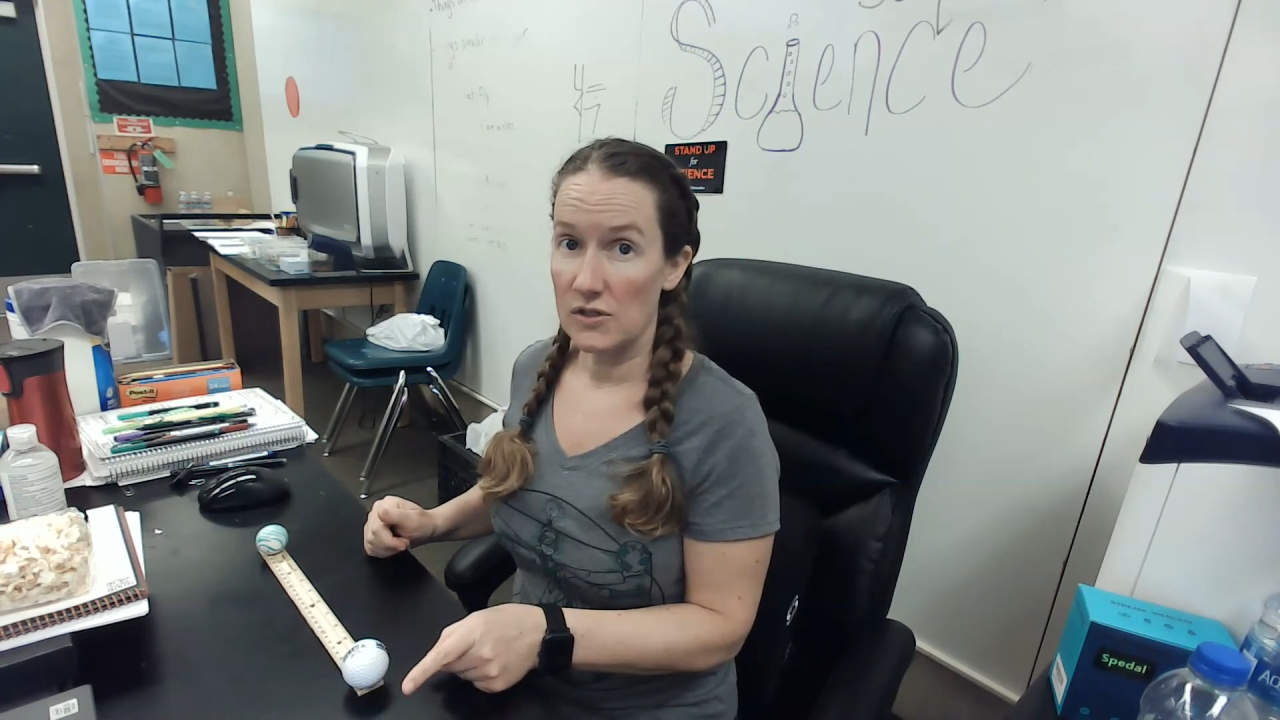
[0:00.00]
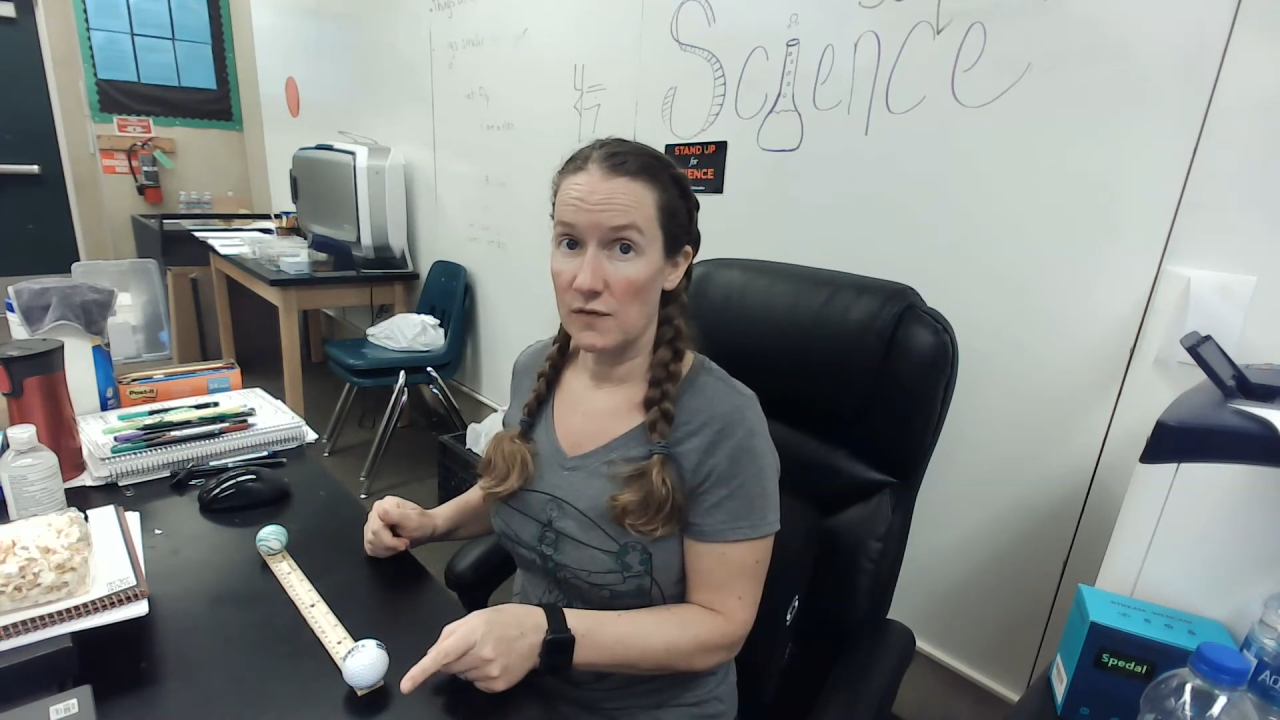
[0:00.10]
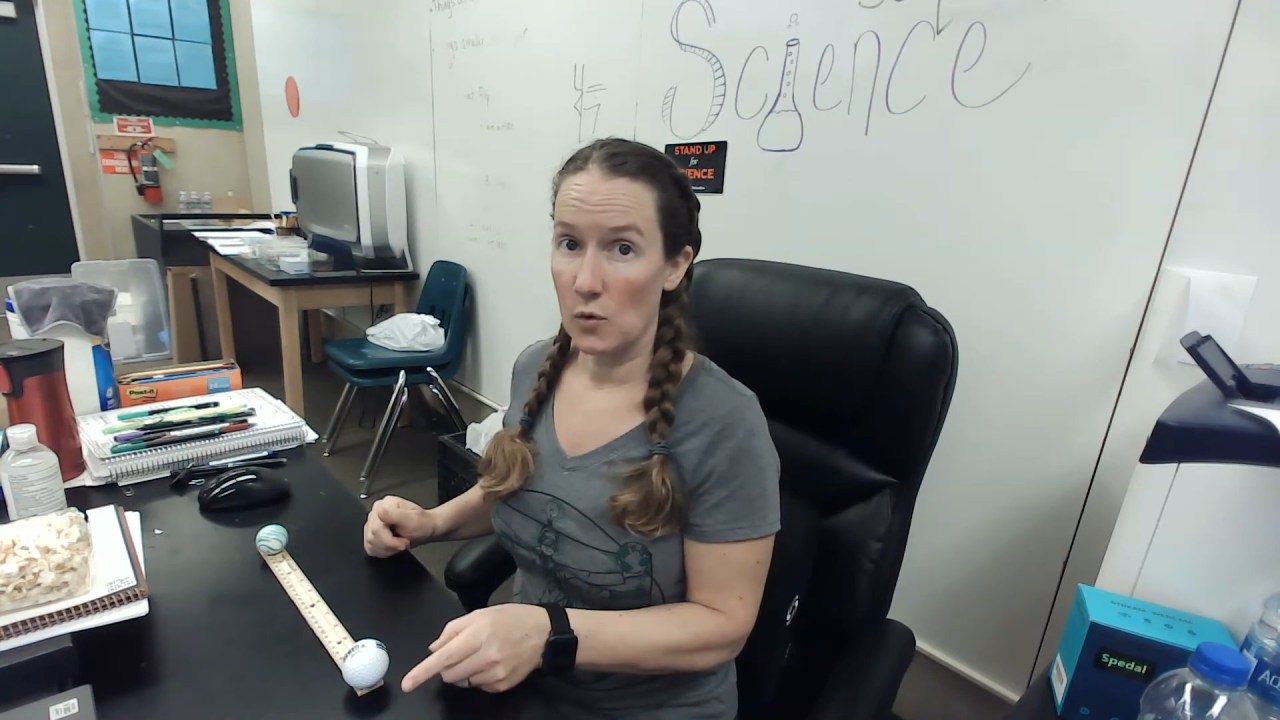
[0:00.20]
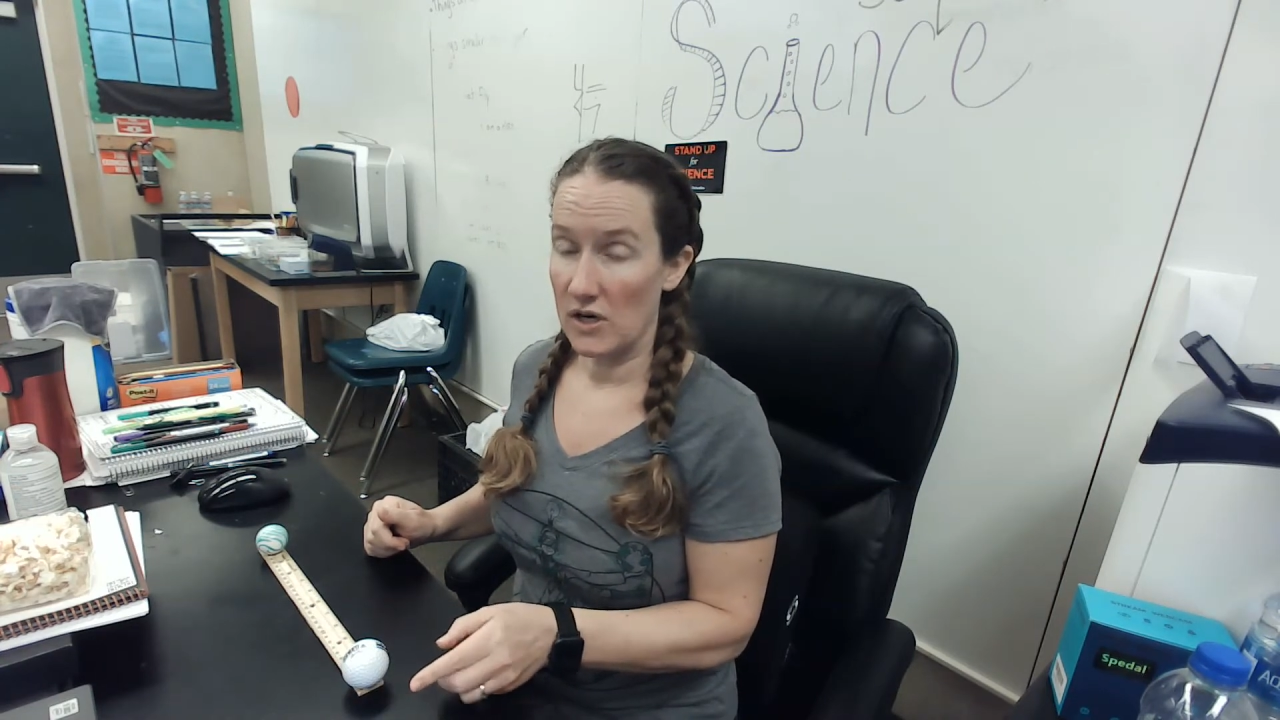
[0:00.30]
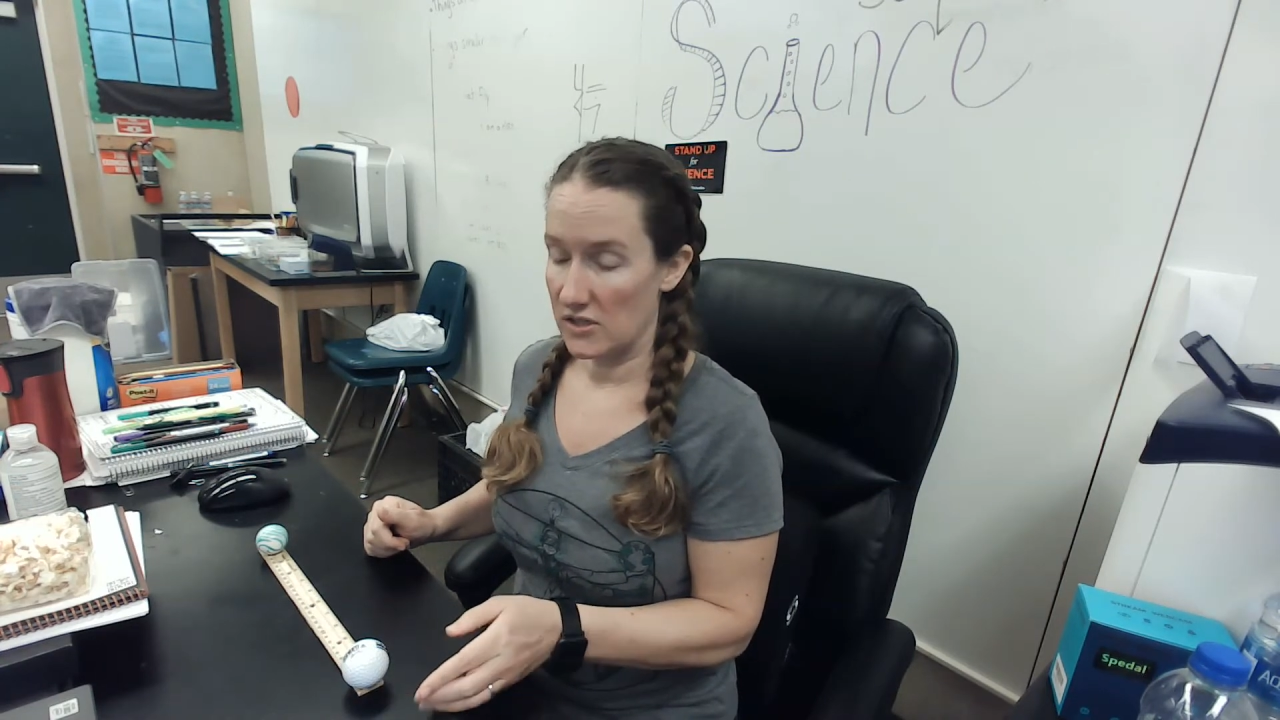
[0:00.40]

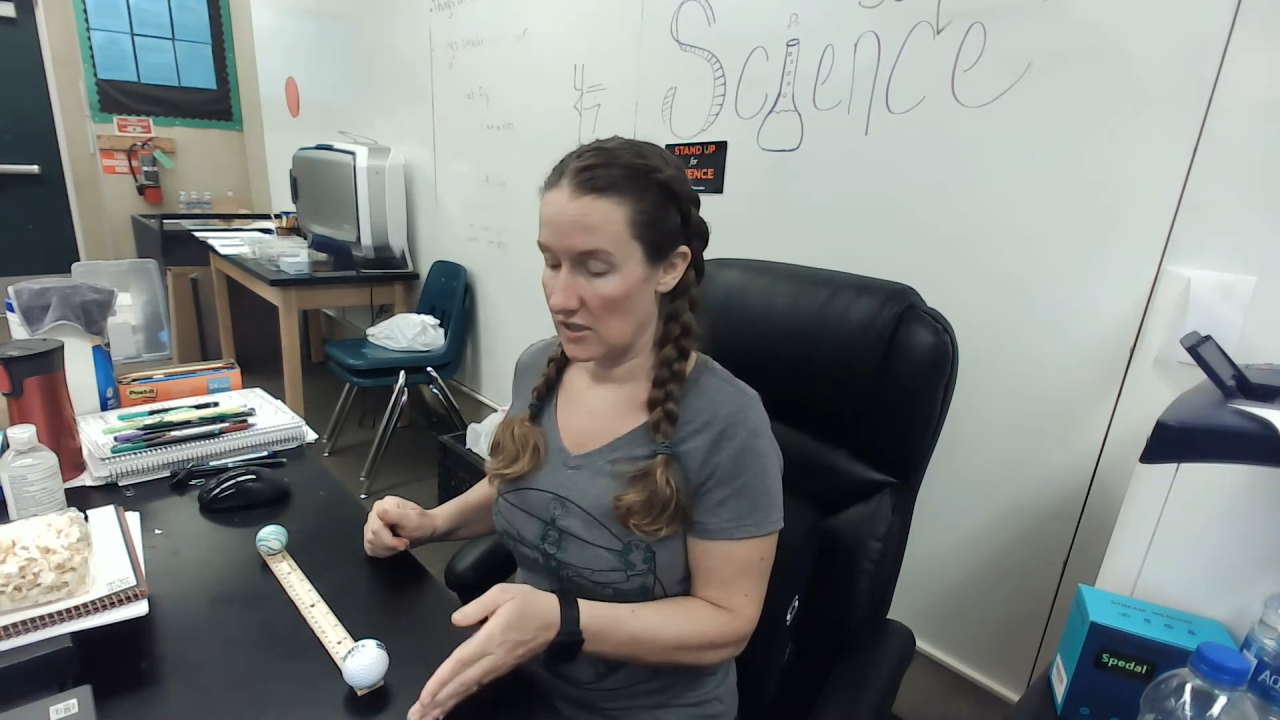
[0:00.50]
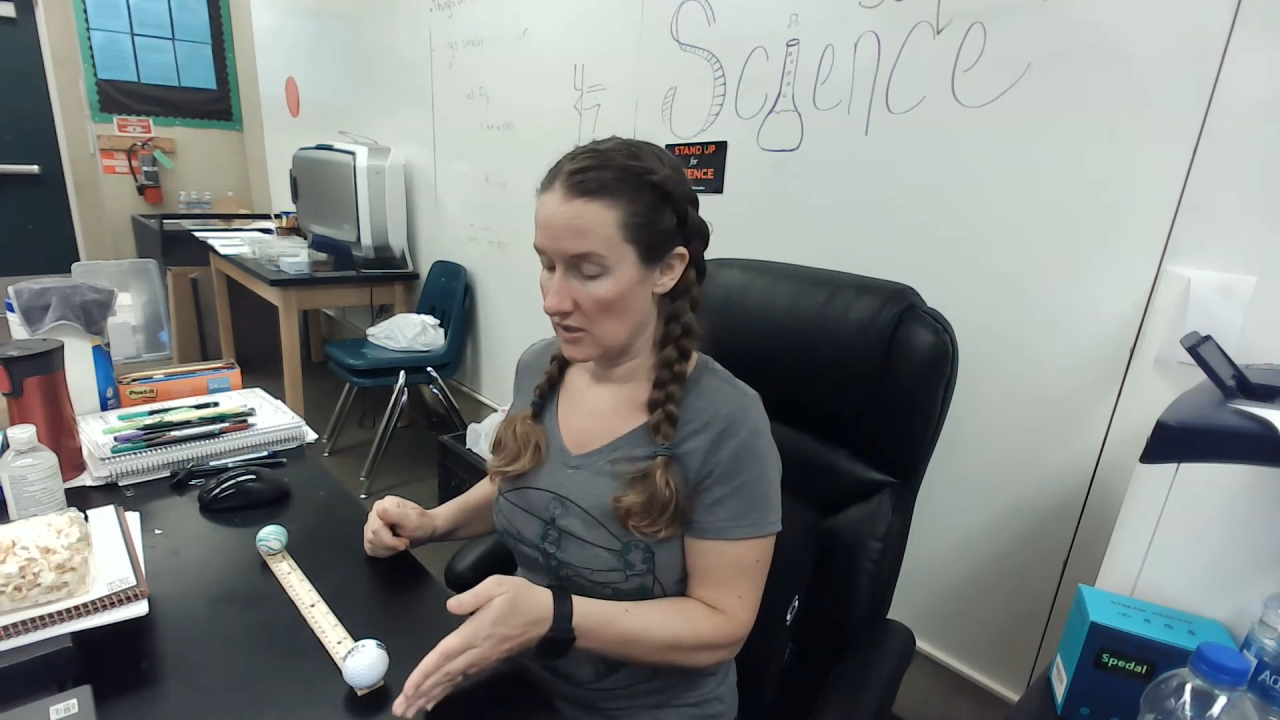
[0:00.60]
force.